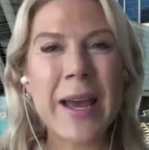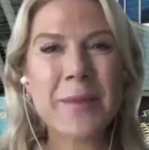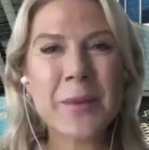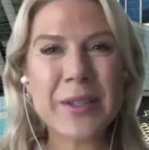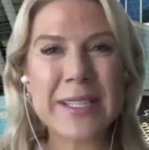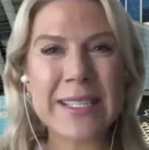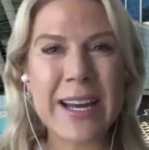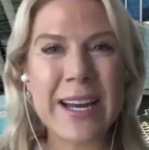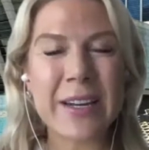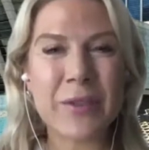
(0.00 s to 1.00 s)
could
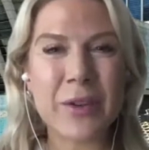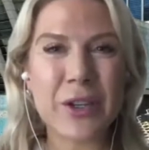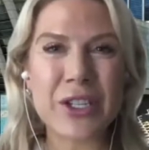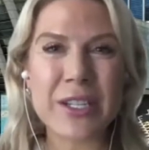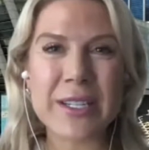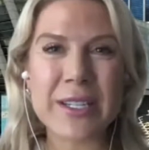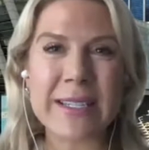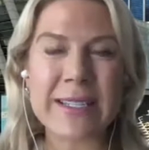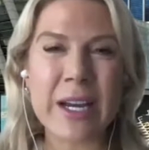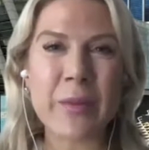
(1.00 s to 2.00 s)
start, if you could just
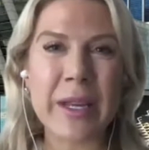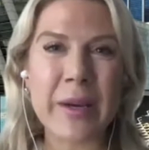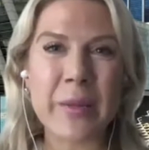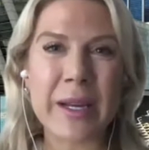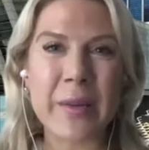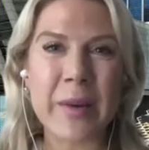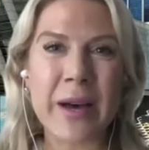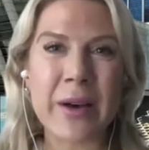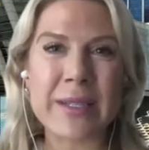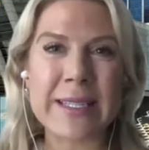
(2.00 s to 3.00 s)
tell me a bit
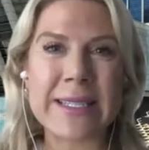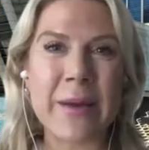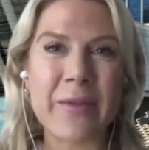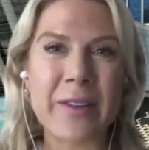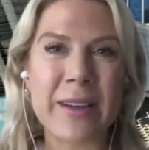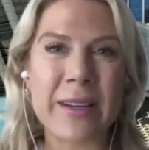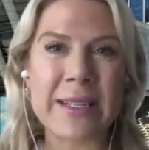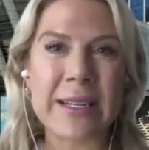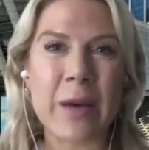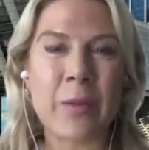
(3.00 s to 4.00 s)
about Stamford as
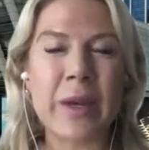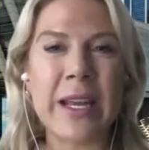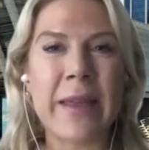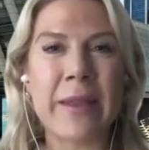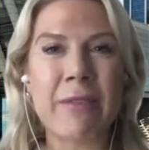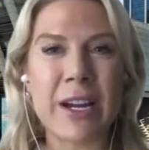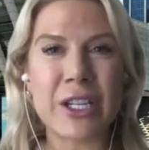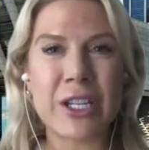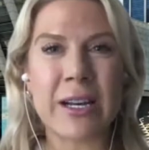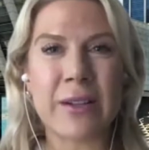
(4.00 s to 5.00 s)
a company and the
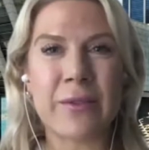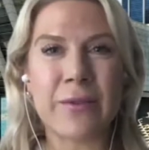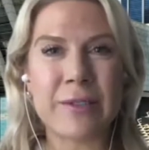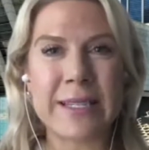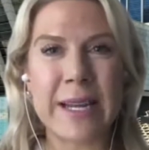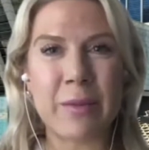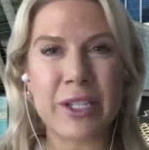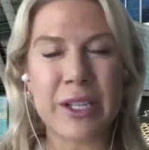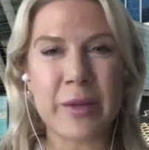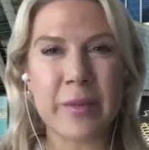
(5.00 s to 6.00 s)
rationale for
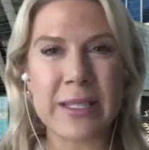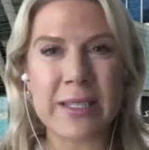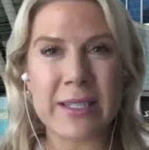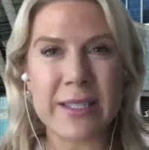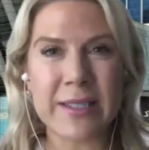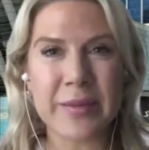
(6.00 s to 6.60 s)
establishing the business.